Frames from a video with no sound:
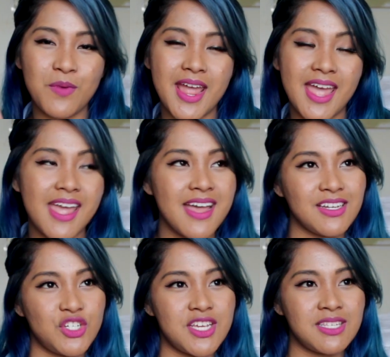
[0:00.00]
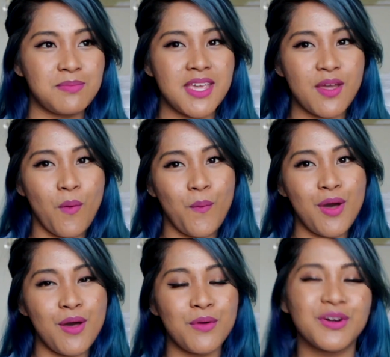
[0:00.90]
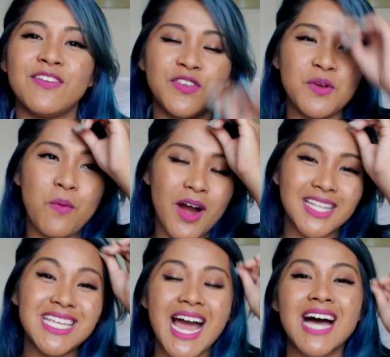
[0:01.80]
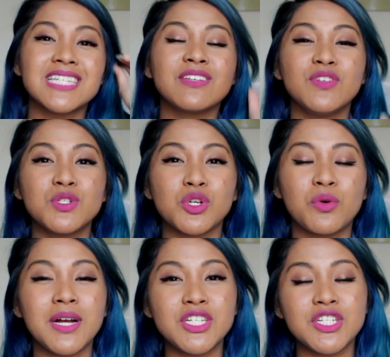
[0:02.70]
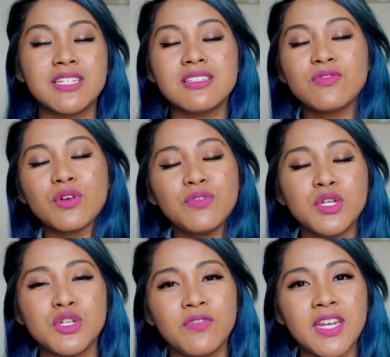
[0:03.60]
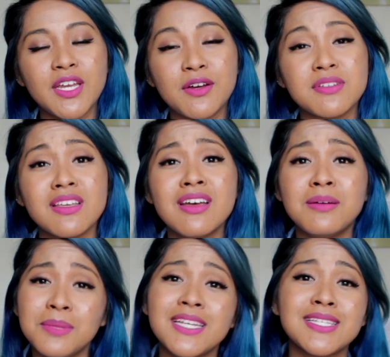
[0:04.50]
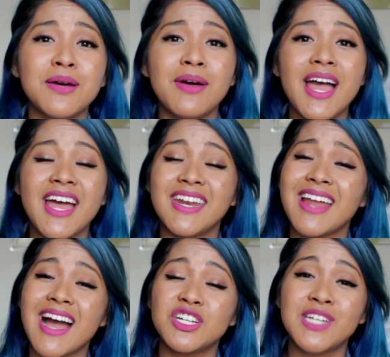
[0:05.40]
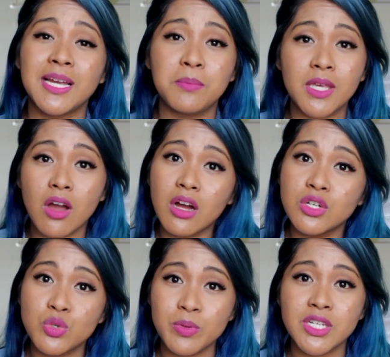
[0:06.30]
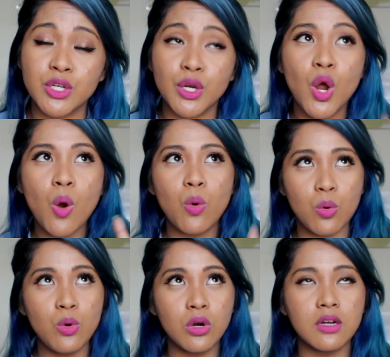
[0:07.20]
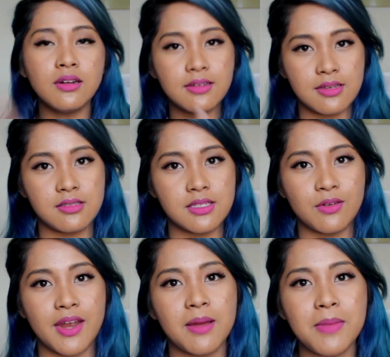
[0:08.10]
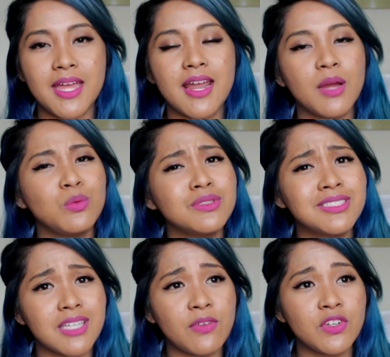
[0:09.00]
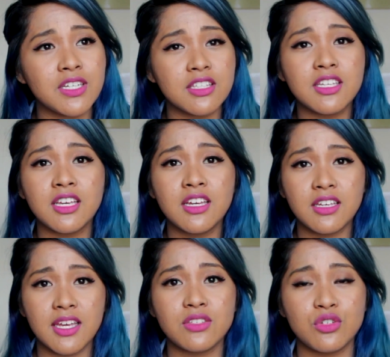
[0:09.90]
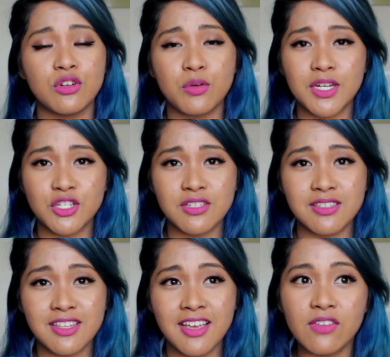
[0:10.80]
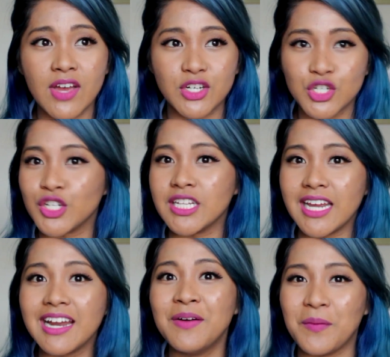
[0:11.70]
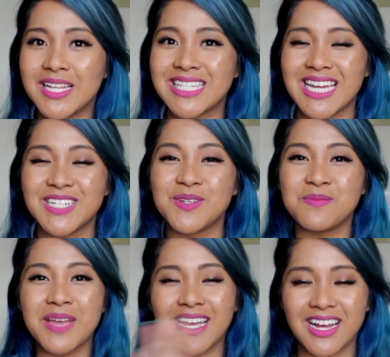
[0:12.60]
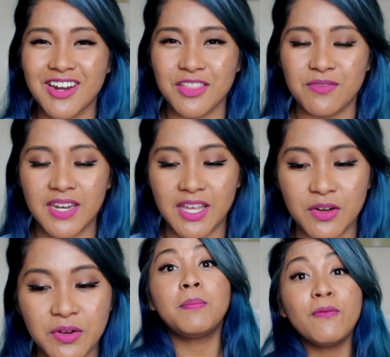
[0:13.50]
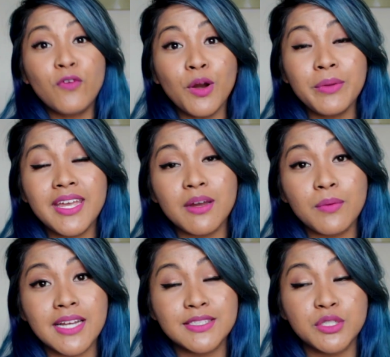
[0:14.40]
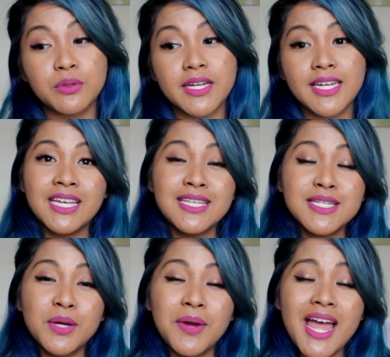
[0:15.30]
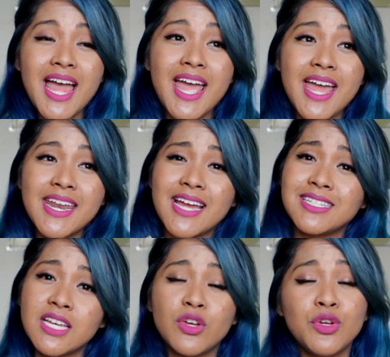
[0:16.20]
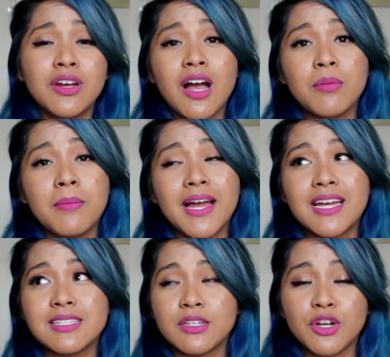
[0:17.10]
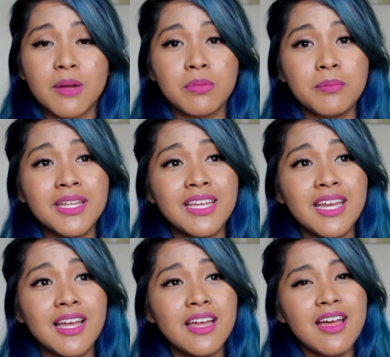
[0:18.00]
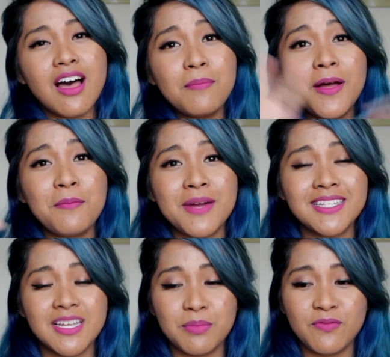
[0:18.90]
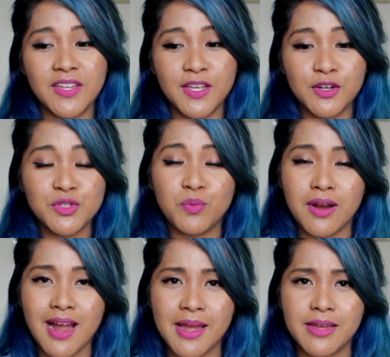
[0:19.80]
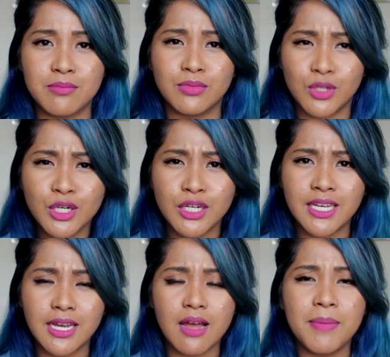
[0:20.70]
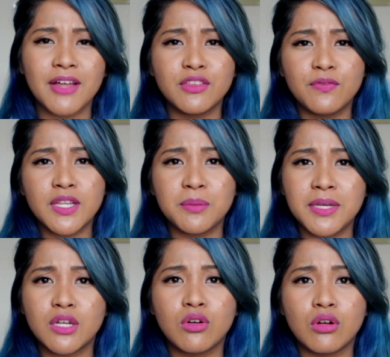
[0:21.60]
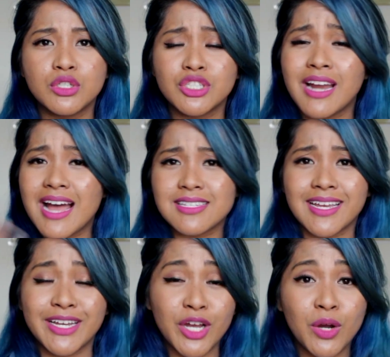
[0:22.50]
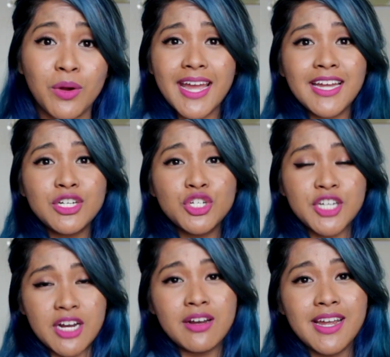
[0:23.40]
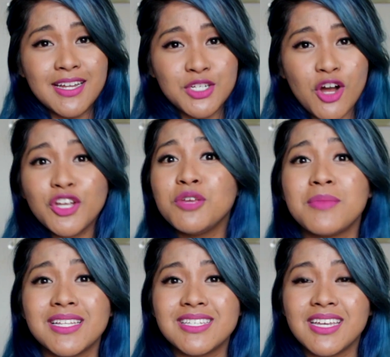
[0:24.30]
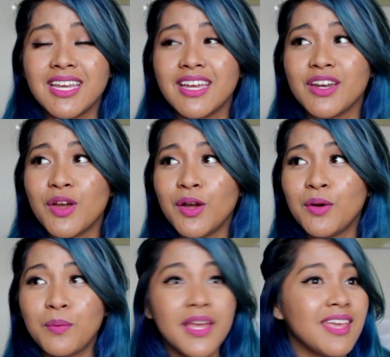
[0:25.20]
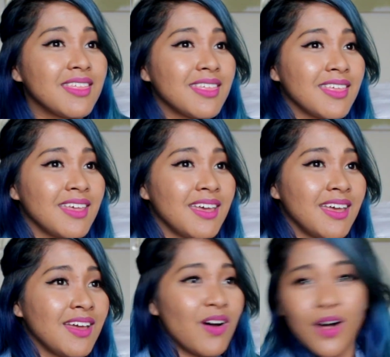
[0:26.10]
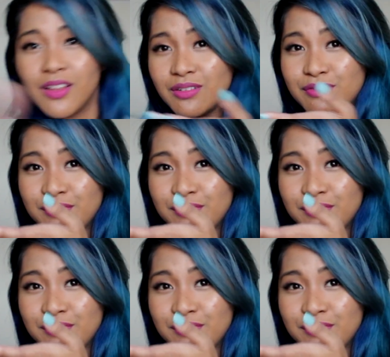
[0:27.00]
RayChisme. Woo! If you want to ask future questions for future videos, please go ahead and hashtag me on Twitter or Instagram, and I will definitely get to your questions eventually once I do make another video. But before we get right to it, please go ahead and tell your kababayans and your kapamilya about my type of videos where I am learning about the Filipino culture as I go and sharing and documenting it with all of